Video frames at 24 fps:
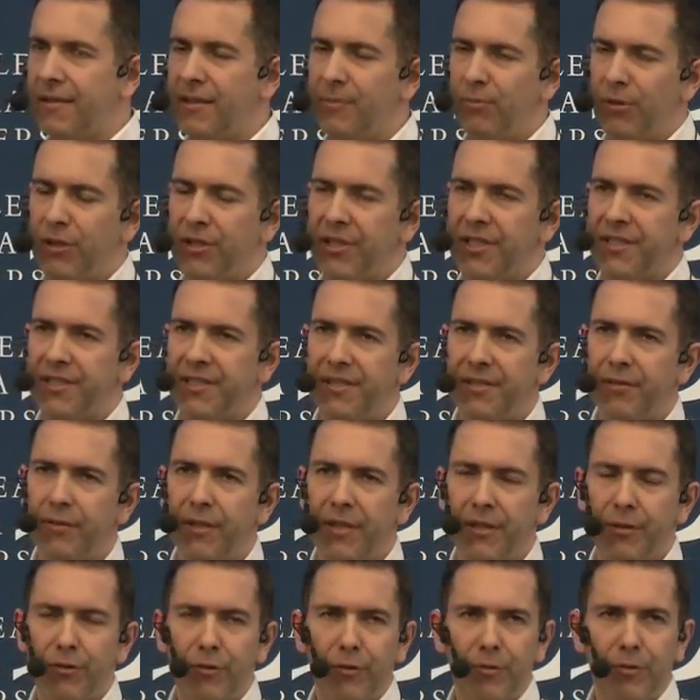project is
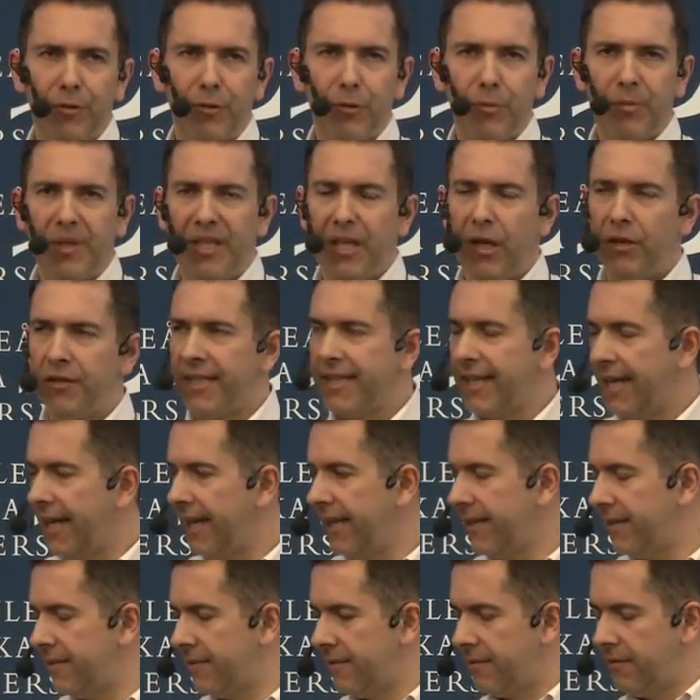going to be on at
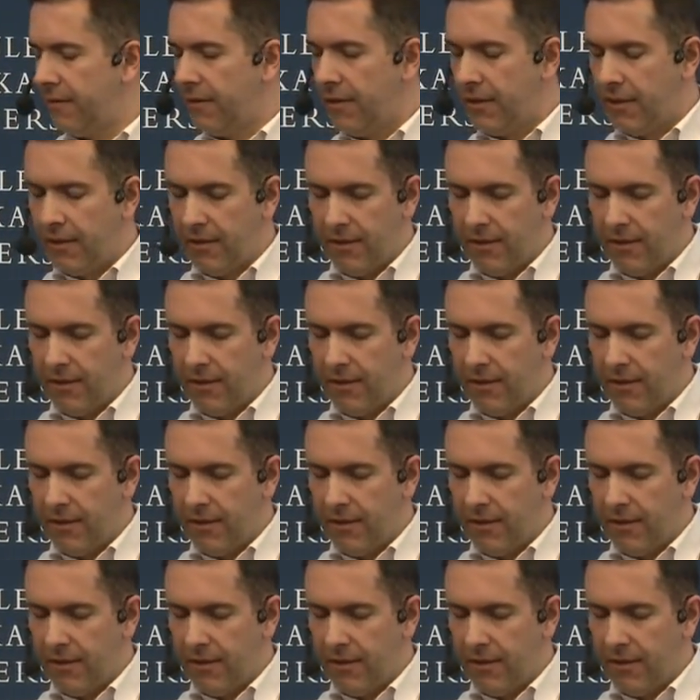least 6